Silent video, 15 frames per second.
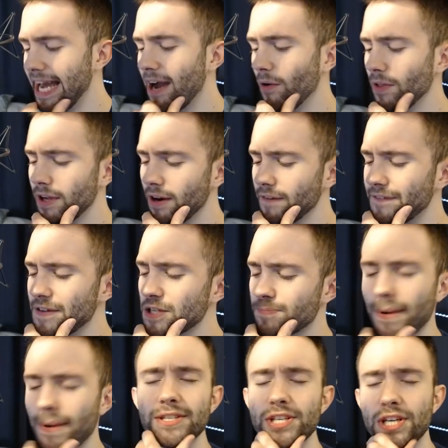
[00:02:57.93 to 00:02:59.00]
Now, there are a few
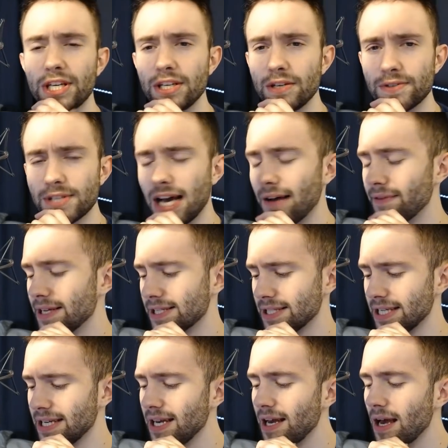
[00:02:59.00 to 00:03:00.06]
spells you can use,
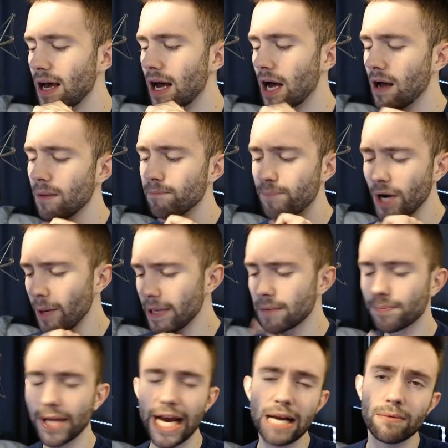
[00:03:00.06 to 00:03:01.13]
obviously.
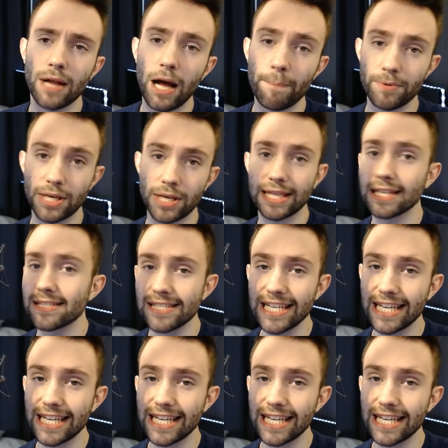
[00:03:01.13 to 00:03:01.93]
Booming Blade will help you get that